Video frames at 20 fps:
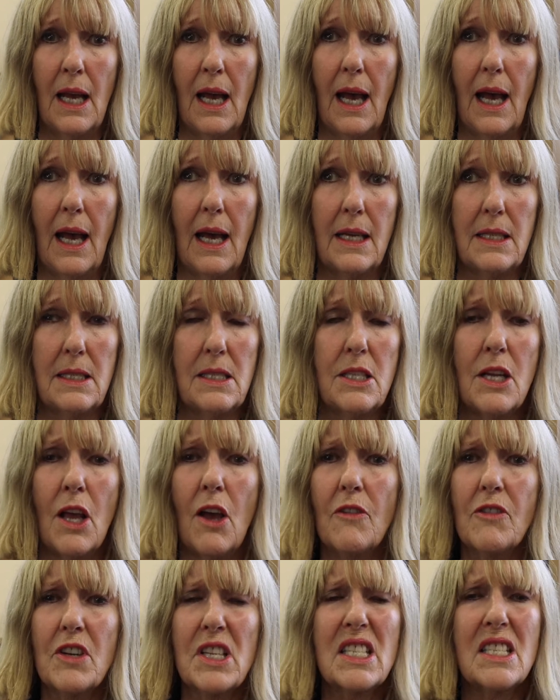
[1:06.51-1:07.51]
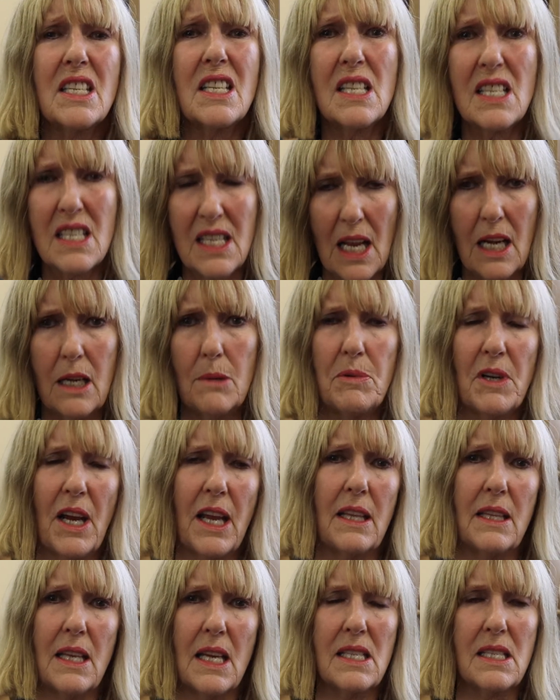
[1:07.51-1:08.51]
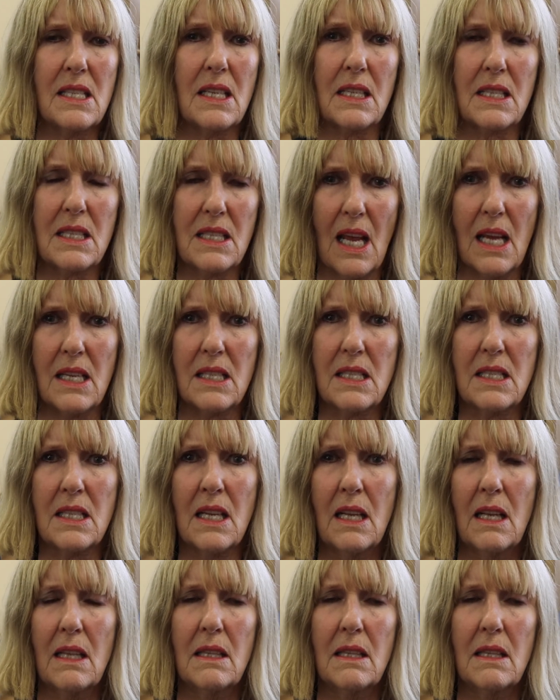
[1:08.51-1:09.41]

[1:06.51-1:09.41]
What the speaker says: And for us to celebrate their success.